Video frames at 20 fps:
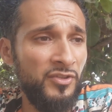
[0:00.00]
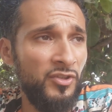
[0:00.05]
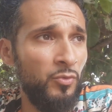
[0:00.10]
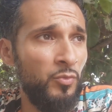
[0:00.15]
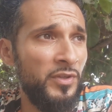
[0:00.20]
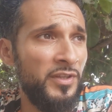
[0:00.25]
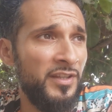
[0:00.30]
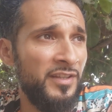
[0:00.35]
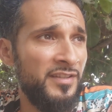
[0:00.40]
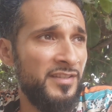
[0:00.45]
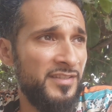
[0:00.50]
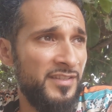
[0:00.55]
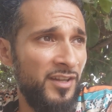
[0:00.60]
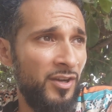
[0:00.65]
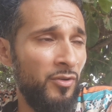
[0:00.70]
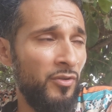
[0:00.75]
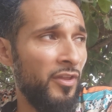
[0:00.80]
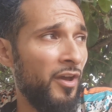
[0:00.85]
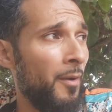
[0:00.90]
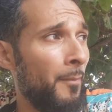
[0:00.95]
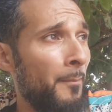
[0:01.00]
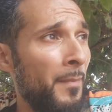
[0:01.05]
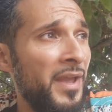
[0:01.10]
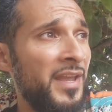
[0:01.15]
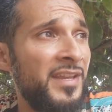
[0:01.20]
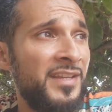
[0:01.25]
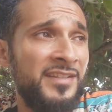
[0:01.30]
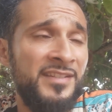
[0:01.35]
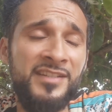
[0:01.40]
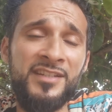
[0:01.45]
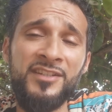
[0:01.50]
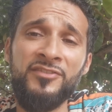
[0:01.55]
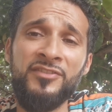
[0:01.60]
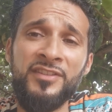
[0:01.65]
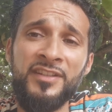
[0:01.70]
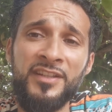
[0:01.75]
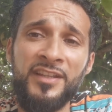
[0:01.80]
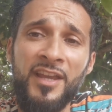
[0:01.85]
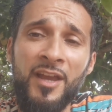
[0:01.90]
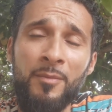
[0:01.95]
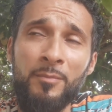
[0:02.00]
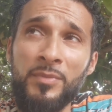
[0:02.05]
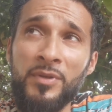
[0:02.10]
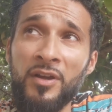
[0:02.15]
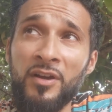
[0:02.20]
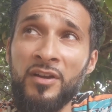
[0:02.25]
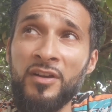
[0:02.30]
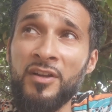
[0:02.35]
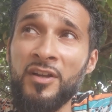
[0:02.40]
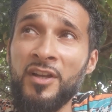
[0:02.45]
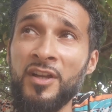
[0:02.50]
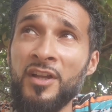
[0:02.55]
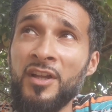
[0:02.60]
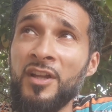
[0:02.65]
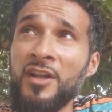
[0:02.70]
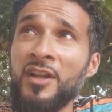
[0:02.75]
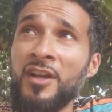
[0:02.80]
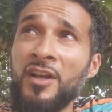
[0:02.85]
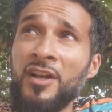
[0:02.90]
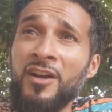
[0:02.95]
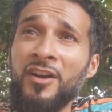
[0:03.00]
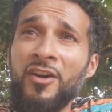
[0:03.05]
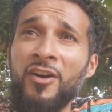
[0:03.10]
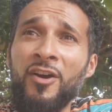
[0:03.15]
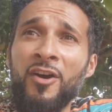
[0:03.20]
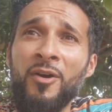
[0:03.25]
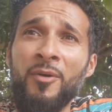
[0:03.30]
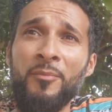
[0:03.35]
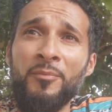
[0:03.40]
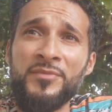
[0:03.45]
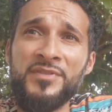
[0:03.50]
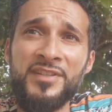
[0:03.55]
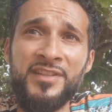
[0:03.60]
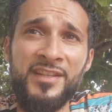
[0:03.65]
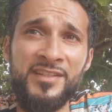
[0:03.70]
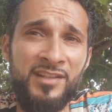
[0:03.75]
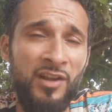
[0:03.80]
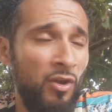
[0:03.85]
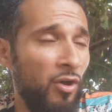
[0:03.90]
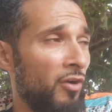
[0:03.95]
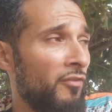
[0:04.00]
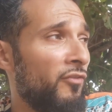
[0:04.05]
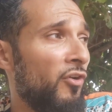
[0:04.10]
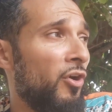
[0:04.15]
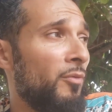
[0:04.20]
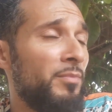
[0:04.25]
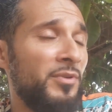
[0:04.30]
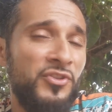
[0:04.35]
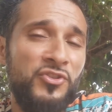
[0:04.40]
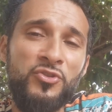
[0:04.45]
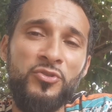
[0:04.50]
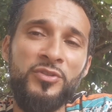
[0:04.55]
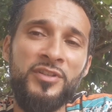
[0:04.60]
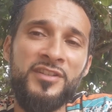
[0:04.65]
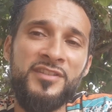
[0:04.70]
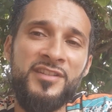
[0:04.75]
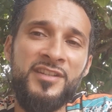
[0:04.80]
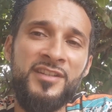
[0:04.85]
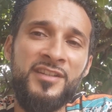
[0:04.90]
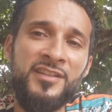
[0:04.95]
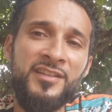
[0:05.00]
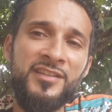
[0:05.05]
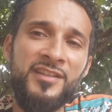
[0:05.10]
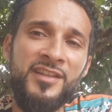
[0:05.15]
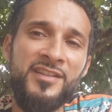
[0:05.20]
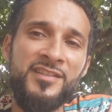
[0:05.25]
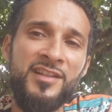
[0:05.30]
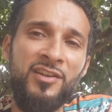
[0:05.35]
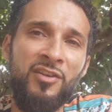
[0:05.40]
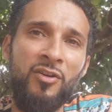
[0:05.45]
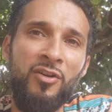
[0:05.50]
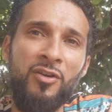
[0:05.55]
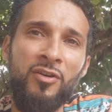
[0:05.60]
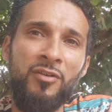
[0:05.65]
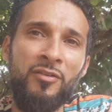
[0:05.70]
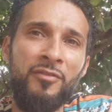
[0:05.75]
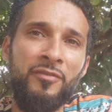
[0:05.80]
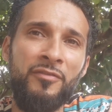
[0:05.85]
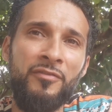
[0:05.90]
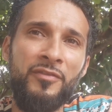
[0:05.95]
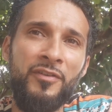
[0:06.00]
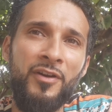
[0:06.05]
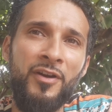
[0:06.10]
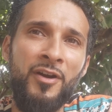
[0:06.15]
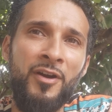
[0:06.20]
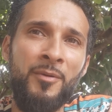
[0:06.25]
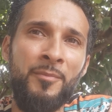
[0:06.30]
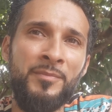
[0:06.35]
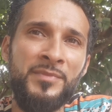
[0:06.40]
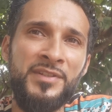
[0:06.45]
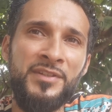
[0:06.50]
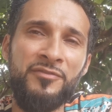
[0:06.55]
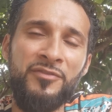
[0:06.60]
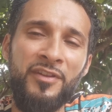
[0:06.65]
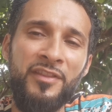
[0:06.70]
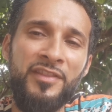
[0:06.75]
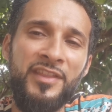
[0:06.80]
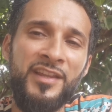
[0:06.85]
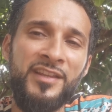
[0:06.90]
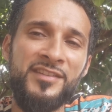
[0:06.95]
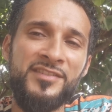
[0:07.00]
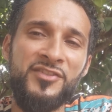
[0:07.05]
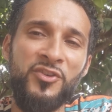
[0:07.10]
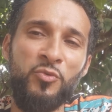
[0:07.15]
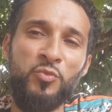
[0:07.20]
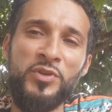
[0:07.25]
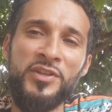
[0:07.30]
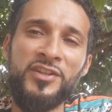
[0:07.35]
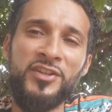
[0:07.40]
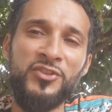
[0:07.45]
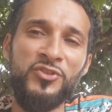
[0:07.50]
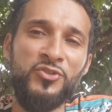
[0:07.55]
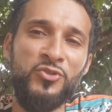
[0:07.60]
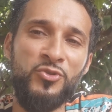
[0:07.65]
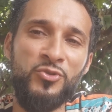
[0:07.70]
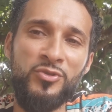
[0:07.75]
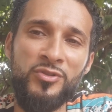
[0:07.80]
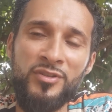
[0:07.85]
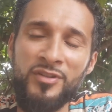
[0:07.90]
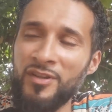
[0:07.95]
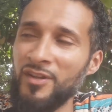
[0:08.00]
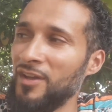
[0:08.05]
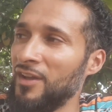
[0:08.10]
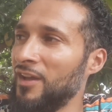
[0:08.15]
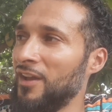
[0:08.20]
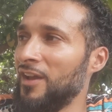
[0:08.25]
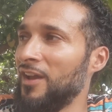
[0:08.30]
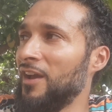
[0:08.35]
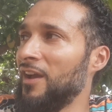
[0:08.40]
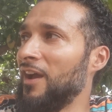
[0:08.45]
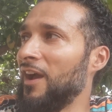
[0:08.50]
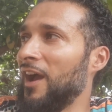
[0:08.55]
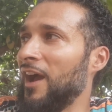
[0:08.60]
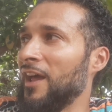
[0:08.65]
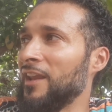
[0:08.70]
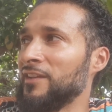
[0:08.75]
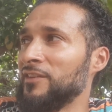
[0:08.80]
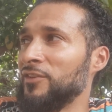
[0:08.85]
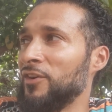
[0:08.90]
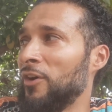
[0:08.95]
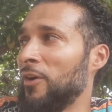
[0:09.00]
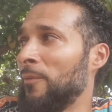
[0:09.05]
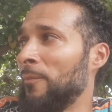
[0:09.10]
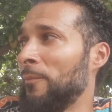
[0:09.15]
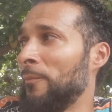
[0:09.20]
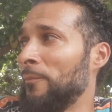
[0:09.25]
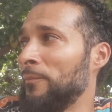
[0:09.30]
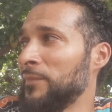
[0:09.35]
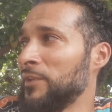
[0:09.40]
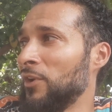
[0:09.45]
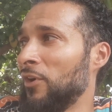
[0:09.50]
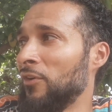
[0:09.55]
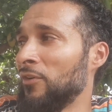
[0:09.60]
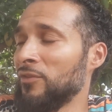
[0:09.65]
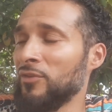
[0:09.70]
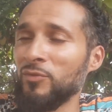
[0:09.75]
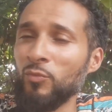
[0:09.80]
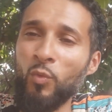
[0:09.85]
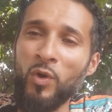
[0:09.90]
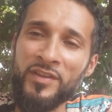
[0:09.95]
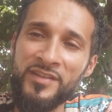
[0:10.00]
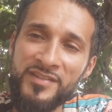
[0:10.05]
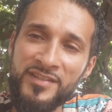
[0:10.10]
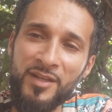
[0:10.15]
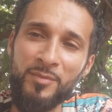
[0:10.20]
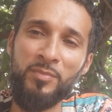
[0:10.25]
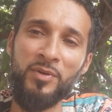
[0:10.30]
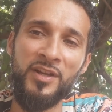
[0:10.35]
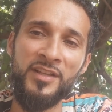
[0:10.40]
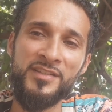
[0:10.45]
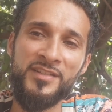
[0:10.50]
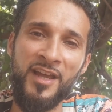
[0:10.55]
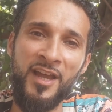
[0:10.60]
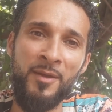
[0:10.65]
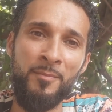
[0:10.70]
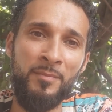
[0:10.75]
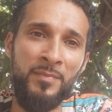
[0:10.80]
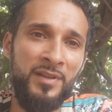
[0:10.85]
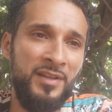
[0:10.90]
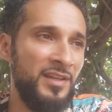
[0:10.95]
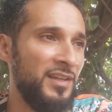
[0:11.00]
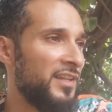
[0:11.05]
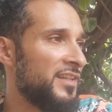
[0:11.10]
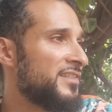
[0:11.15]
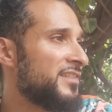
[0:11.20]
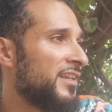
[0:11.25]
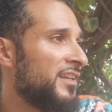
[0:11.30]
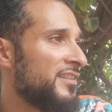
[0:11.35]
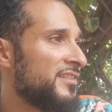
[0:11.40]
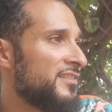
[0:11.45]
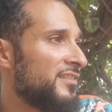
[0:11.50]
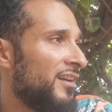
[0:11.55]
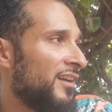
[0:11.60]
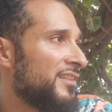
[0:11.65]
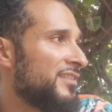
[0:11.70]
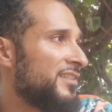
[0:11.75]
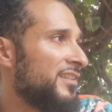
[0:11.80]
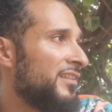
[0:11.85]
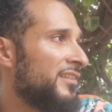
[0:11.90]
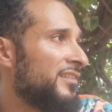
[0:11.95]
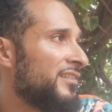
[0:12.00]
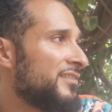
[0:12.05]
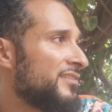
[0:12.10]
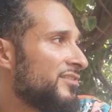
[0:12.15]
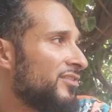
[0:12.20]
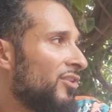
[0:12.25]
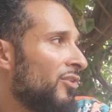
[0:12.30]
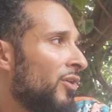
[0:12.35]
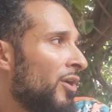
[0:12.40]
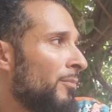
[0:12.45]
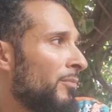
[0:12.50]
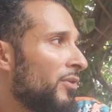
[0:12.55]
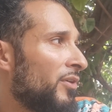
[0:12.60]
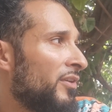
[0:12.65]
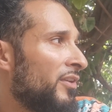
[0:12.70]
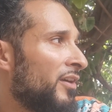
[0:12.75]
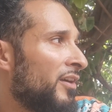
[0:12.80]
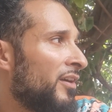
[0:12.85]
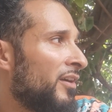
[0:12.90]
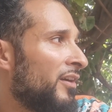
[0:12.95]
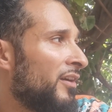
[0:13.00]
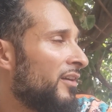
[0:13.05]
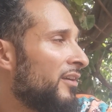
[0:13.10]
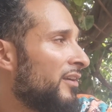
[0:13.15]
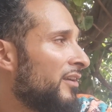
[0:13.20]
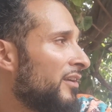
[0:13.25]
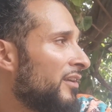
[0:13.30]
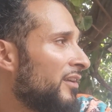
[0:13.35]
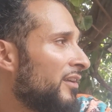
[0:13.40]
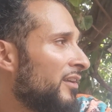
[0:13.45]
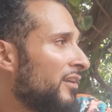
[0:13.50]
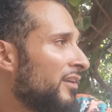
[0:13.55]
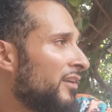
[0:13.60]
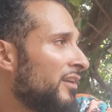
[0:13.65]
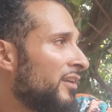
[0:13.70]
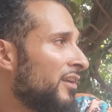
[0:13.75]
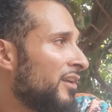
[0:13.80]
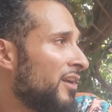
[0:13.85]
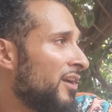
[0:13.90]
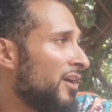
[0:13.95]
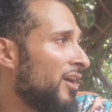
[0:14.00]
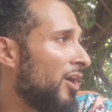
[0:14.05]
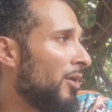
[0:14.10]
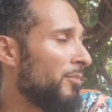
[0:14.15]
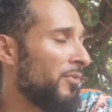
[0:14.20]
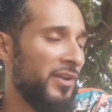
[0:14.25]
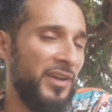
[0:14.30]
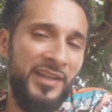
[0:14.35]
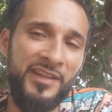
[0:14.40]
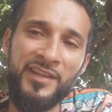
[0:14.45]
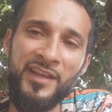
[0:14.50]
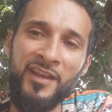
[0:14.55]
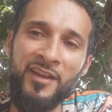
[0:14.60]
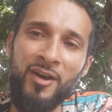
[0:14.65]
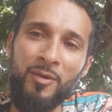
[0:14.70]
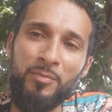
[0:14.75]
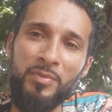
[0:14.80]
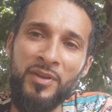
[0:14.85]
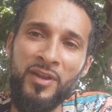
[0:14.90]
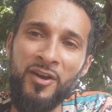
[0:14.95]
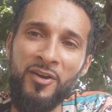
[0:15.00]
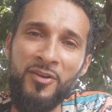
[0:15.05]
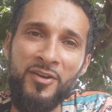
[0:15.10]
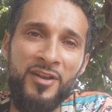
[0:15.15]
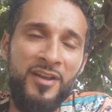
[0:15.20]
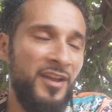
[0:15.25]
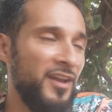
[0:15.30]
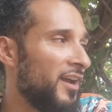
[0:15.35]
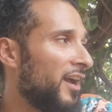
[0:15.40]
that we can sell, that are made here in the Gambia. So there's a lot of opportunity, there's a lot of different things that we can do, and you know, one step at a time. Let's get started. So I'm gonna get up now